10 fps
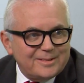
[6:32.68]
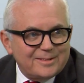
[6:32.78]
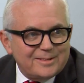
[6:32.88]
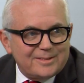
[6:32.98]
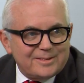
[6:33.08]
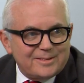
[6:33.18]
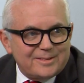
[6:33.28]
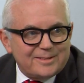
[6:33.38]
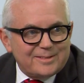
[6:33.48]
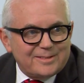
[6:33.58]

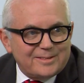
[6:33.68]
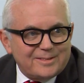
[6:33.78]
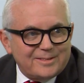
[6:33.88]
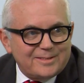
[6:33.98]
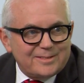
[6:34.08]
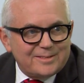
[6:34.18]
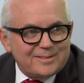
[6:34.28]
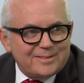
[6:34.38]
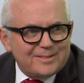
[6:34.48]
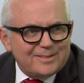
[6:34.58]

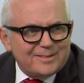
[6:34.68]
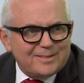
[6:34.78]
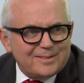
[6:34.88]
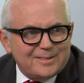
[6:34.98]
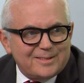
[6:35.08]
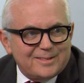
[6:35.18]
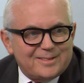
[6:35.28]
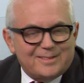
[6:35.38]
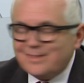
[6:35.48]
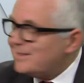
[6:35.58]

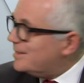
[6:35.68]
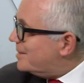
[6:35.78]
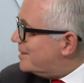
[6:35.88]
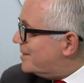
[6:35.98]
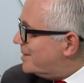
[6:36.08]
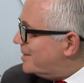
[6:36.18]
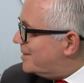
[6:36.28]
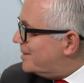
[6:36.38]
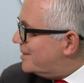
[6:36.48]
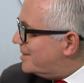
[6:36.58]

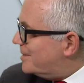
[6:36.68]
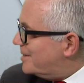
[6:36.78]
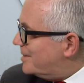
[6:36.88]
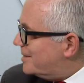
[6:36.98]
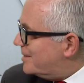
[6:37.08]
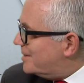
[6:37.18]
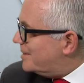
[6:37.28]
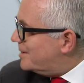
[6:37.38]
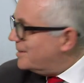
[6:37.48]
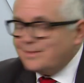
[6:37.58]

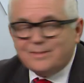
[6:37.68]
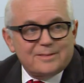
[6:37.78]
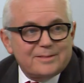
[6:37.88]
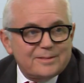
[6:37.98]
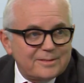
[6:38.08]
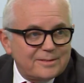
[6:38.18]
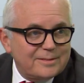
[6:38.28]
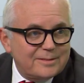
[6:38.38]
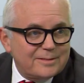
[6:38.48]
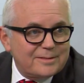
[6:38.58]

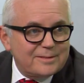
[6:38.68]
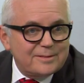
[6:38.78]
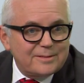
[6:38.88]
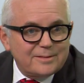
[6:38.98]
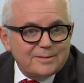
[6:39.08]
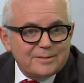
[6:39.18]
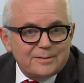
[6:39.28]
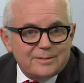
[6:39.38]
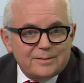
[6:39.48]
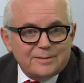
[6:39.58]

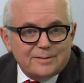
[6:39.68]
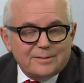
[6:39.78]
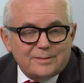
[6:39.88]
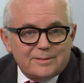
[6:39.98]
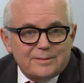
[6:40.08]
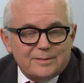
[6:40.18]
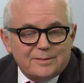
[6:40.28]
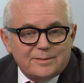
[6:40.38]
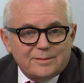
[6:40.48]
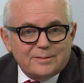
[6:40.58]
The person shown says nothing.